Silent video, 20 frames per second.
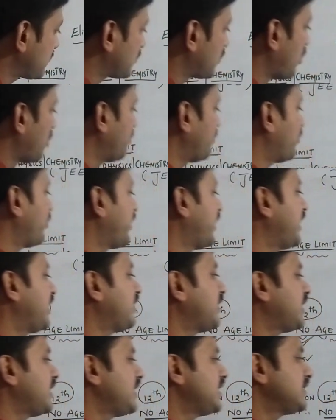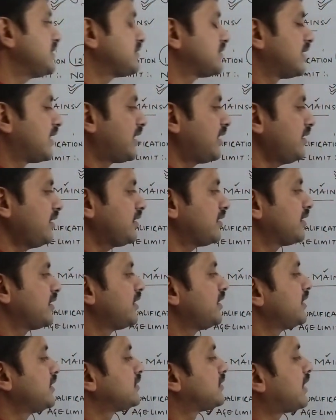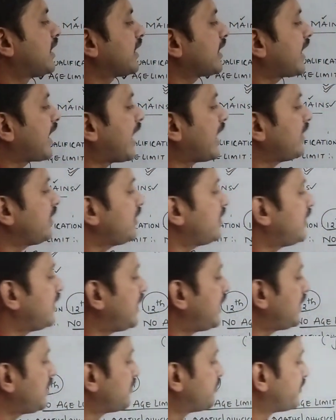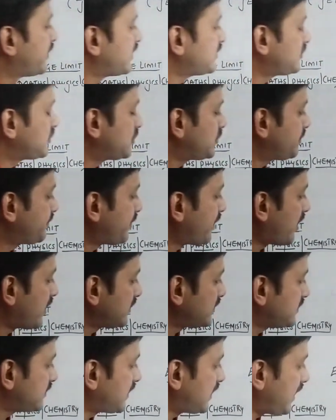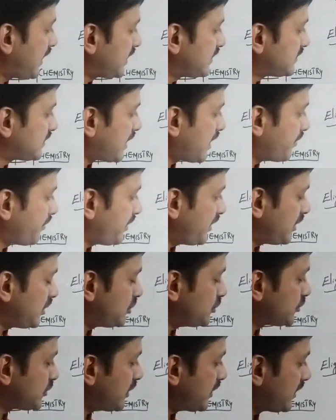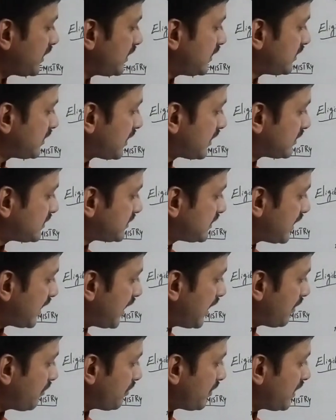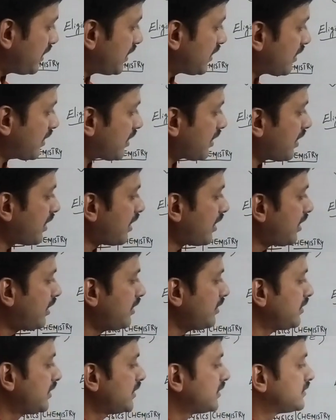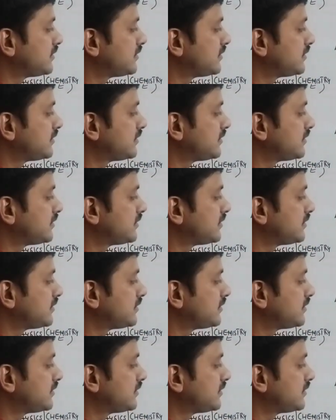component is that the candidate must pass the examination in the same year or